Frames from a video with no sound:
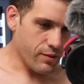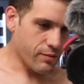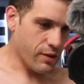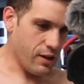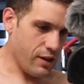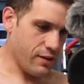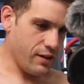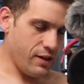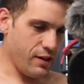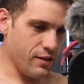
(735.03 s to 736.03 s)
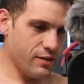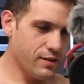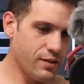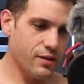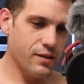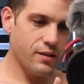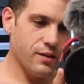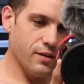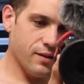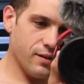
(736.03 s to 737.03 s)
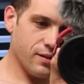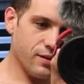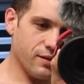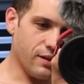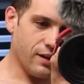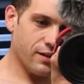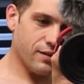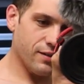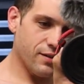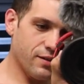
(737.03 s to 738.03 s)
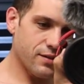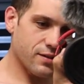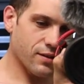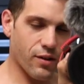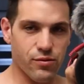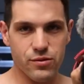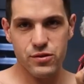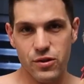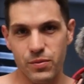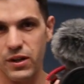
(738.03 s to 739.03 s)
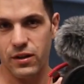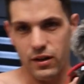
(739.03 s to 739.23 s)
in quite a lot there. All right, so I'm gonna throw a shirt back